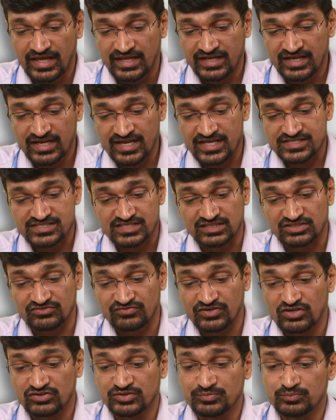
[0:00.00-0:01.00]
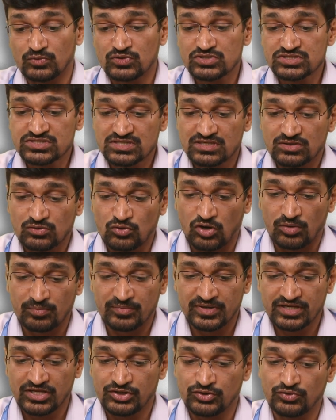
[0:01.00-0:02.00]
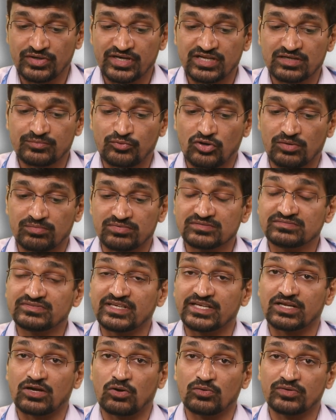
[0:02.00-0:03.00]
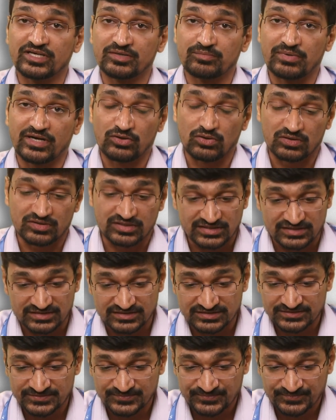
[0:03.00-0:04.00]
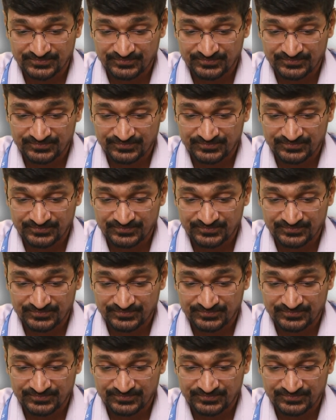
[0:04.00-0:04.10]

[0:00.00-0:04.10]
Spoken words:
NNH is one of the most common neonatal problems encountered by doctors.